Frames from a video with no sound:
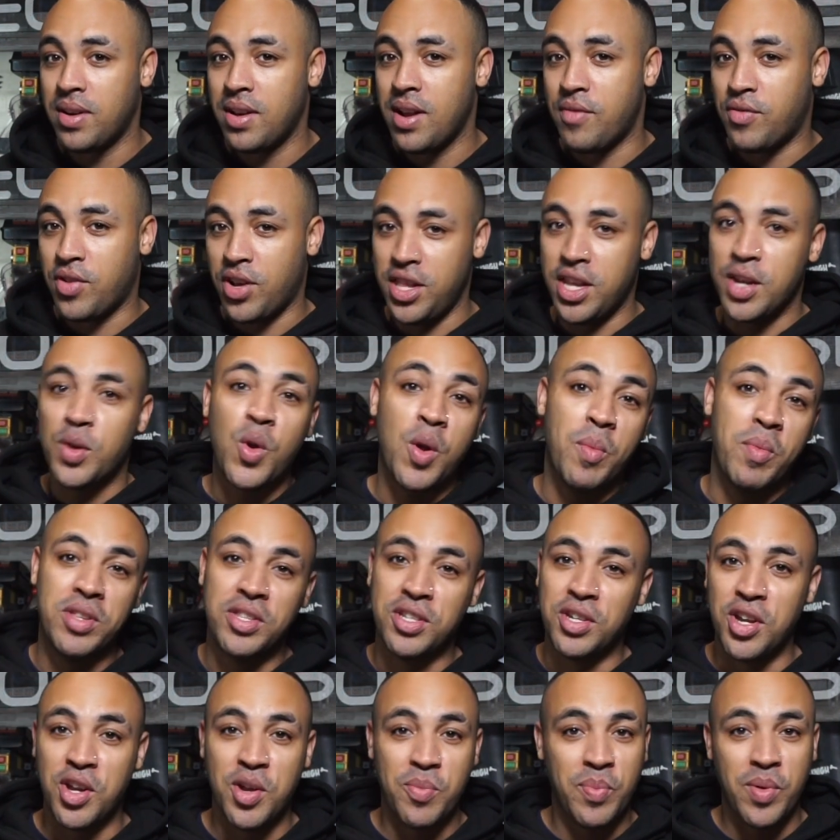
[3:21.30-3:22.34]
I've got the equipment to
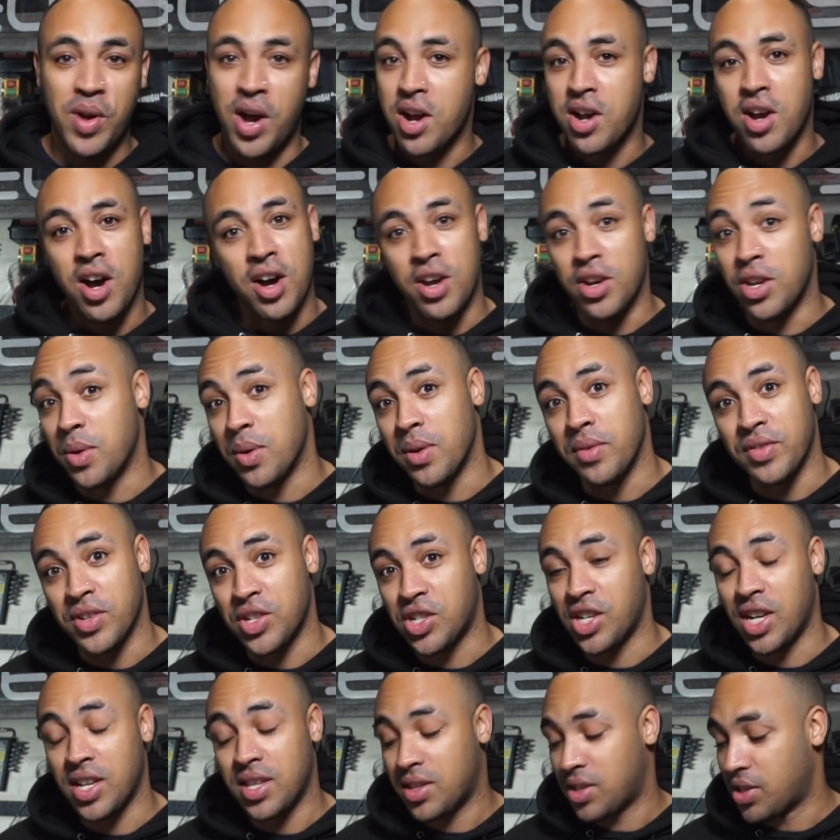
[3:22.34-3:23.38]
do it, but I can't do it for
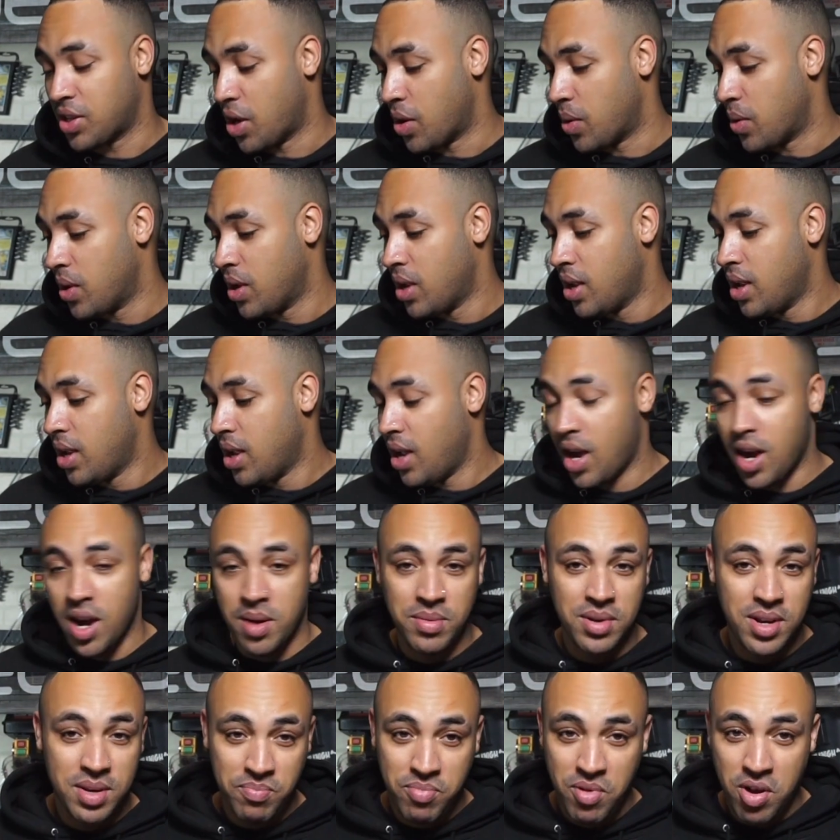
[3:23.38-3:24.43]
shit. So
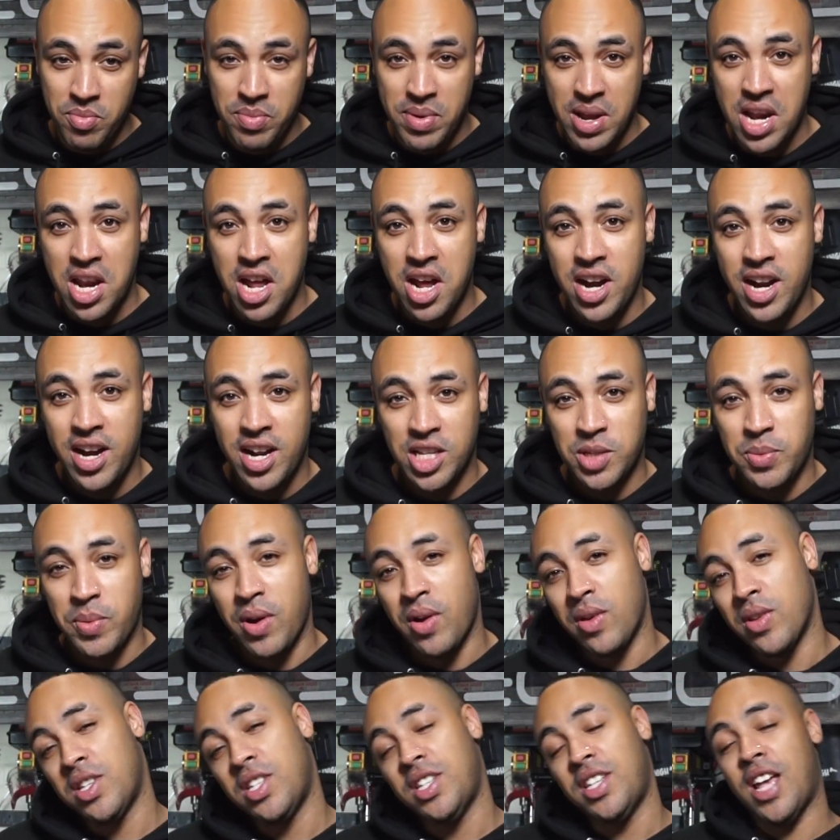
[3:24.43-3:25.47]
could probably be a learning
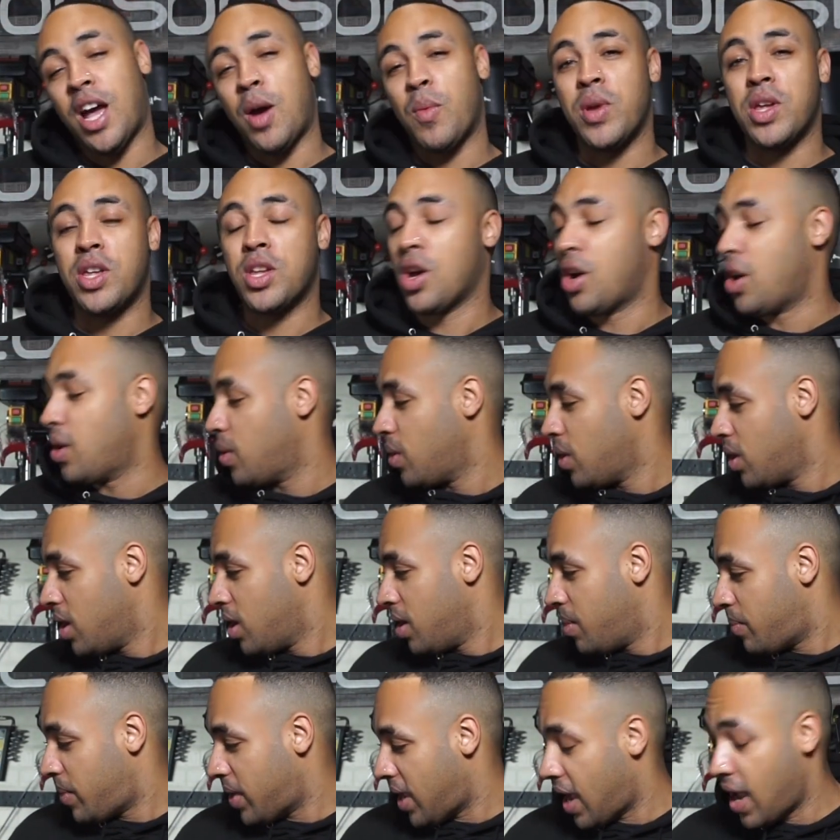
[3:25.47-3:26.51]
experience, see how we go.
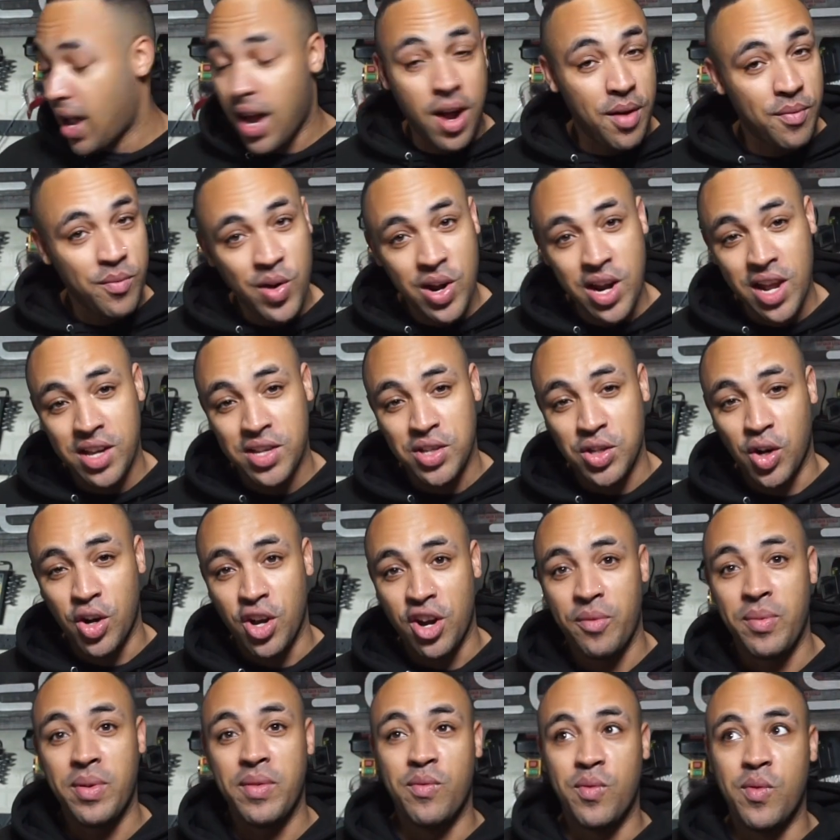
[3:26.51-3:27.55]
But yeah, I'm really
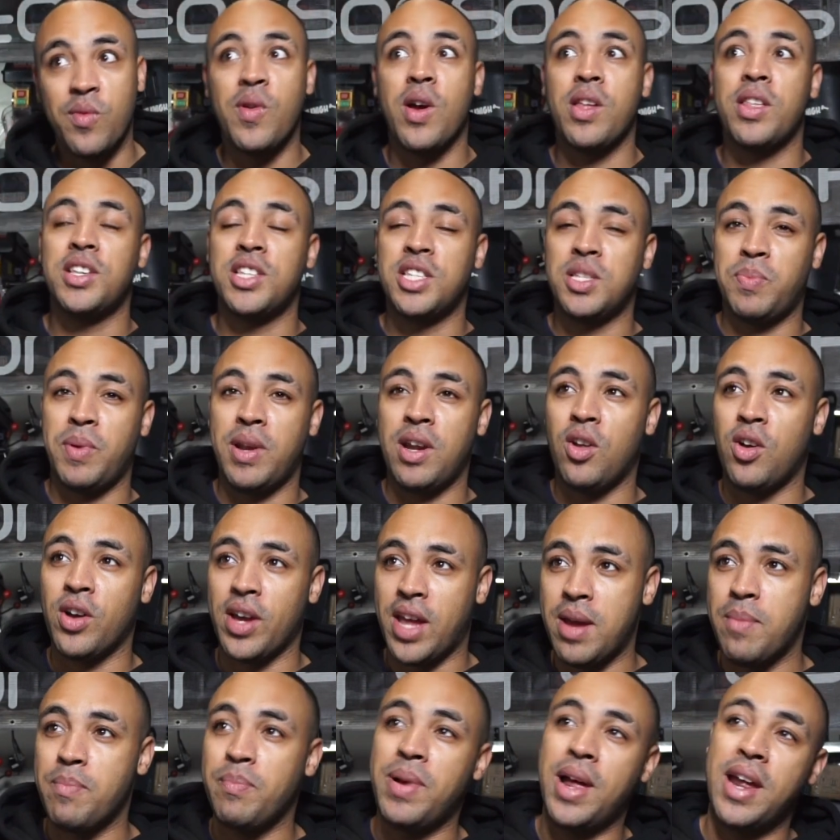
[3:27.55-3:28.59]
excited. This has been
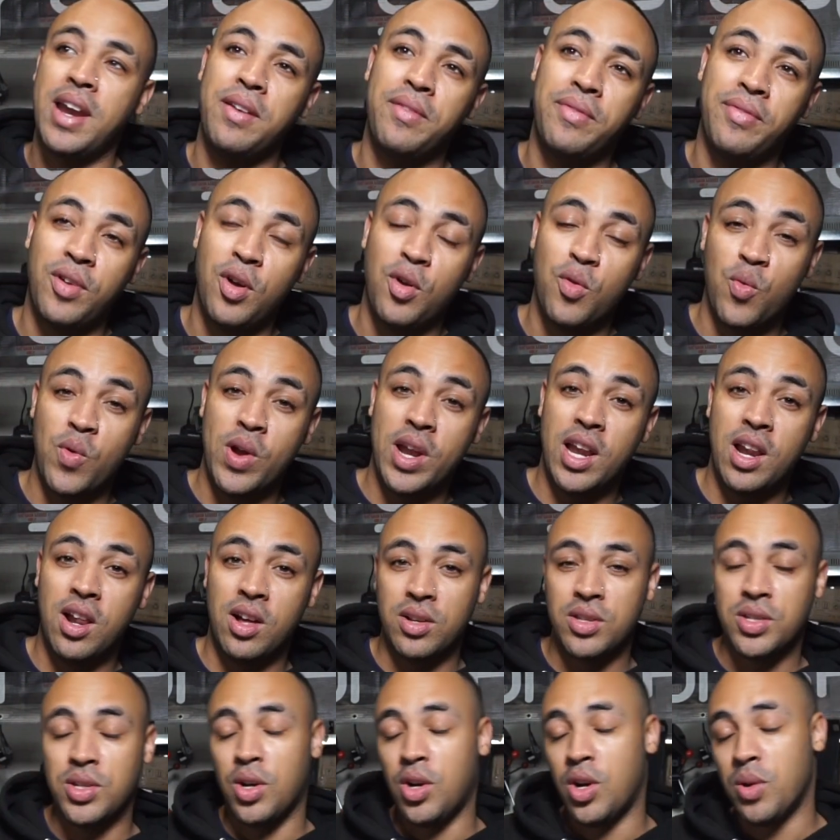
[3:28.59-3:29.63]
in plan for a really
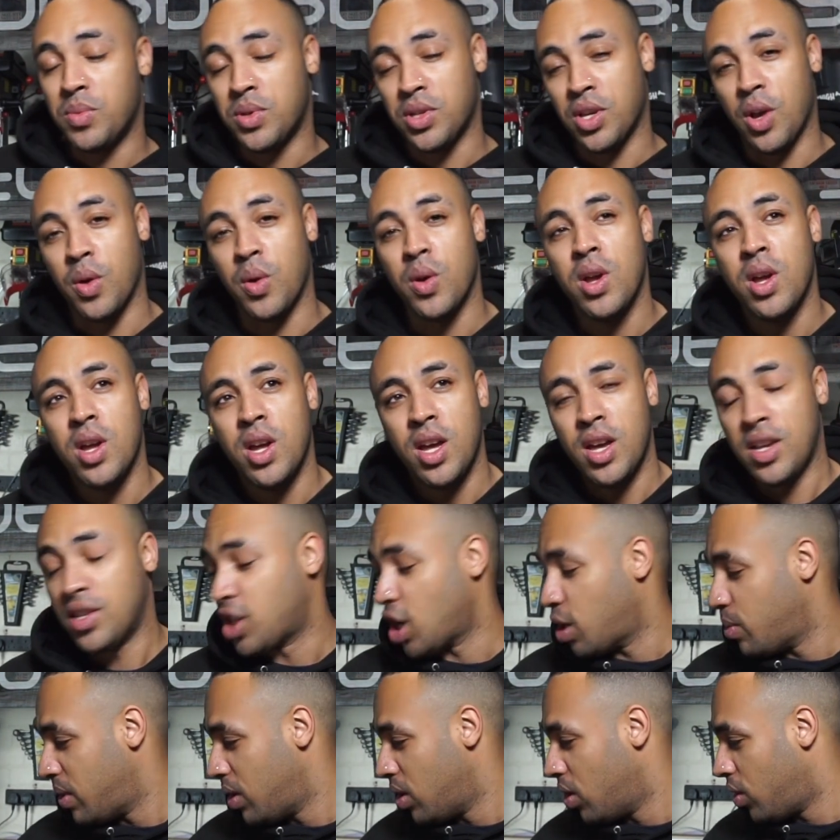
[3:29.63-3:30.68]
long time, so it's
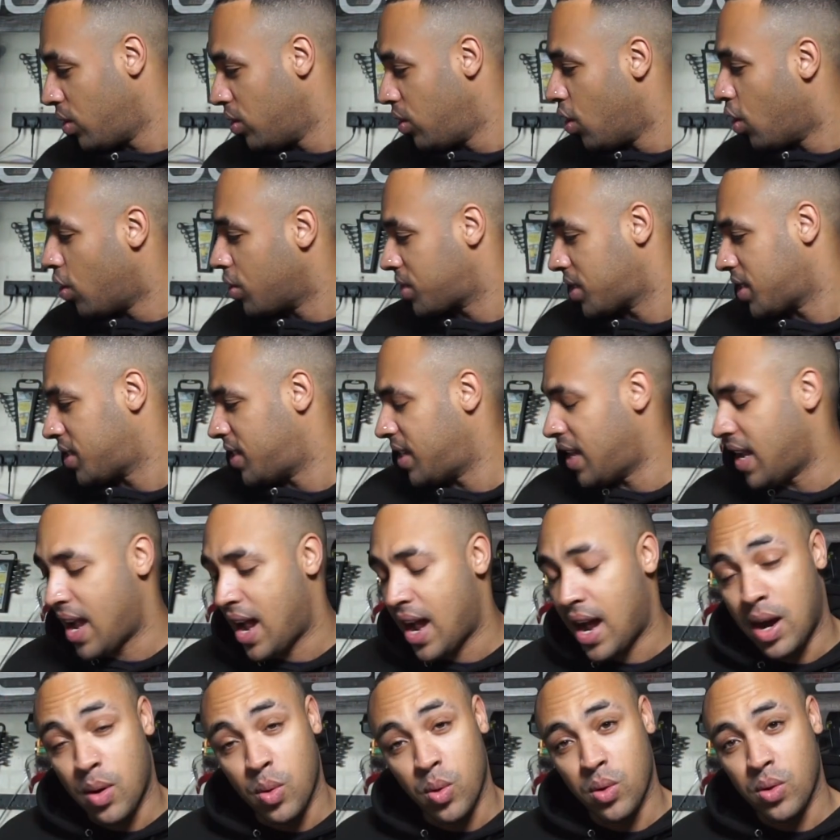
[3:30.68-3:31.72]
going to be nice to see
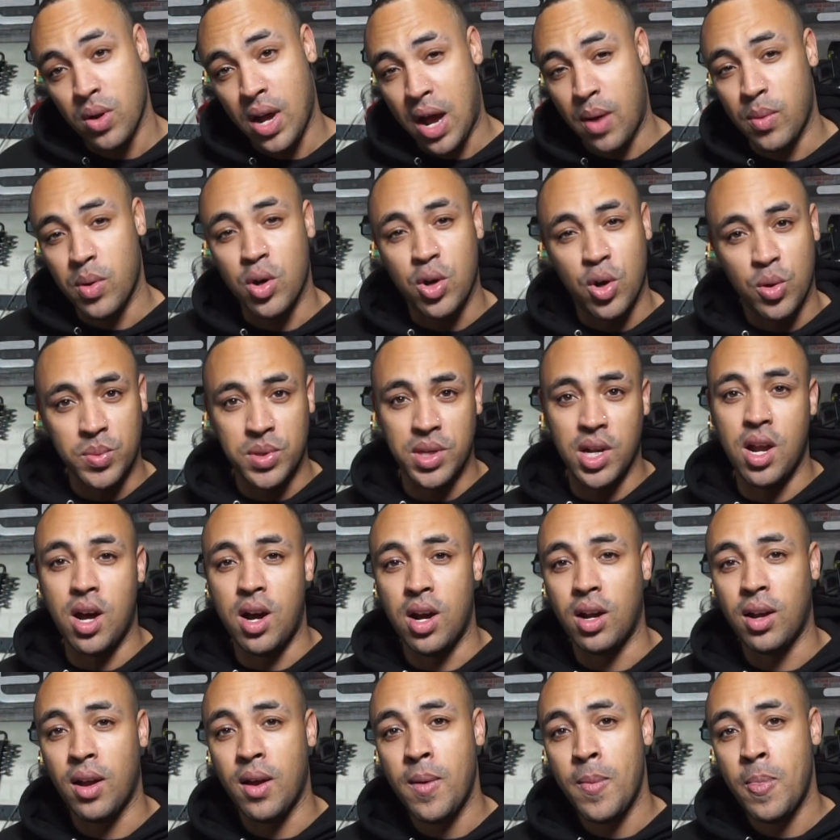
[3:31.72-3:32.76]
how it comes
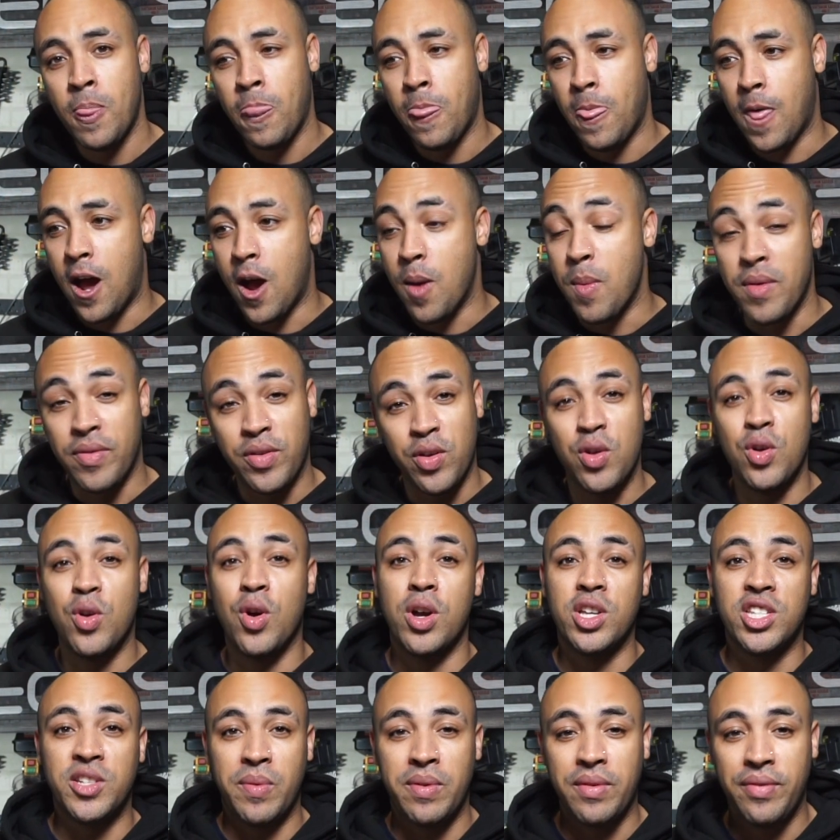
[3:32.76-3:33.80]
along. If you
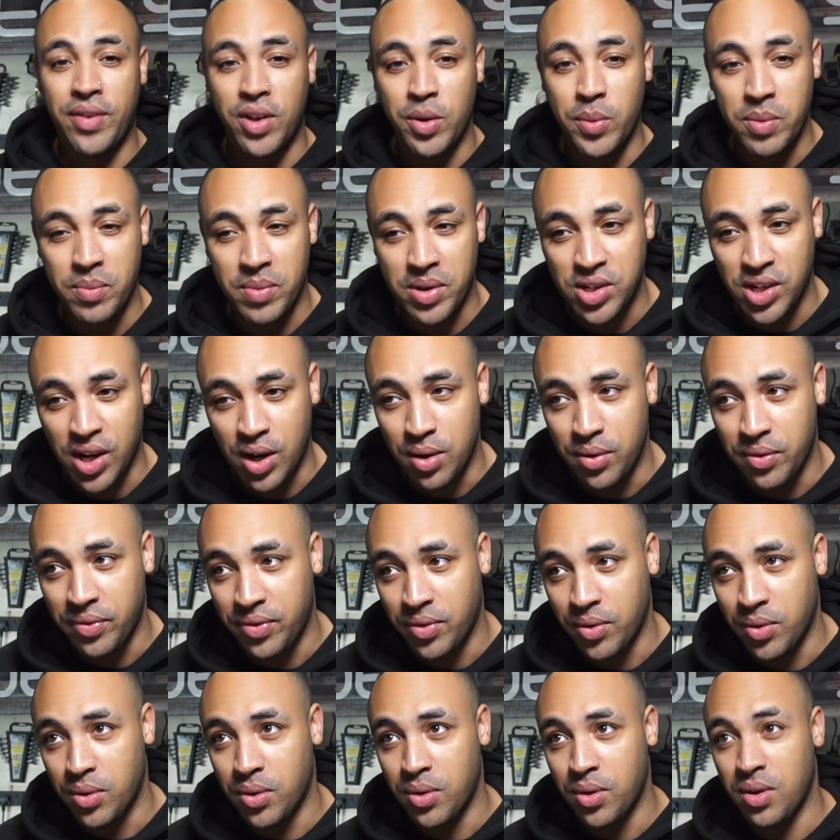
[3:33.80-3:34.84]
guys have been following my channel
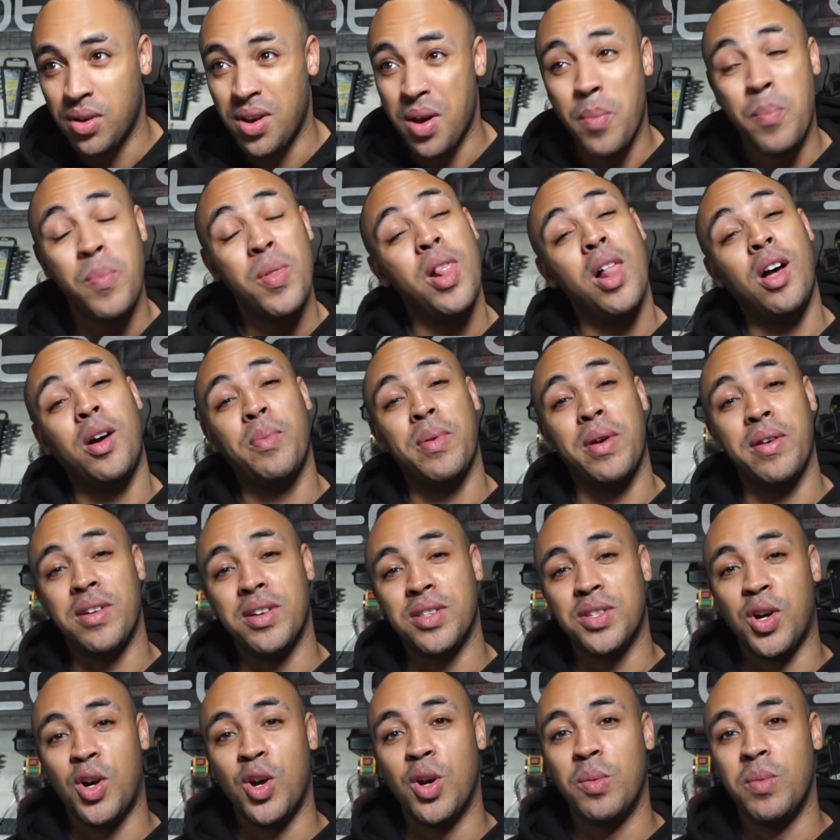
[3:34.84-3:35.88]
for a long period of
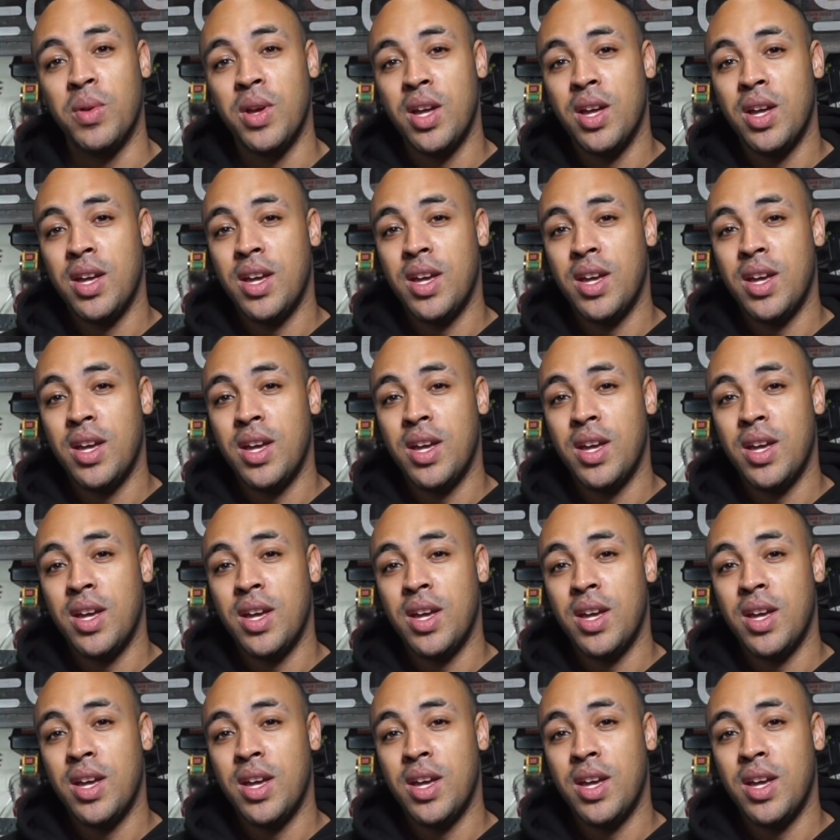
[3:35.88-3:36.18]
time,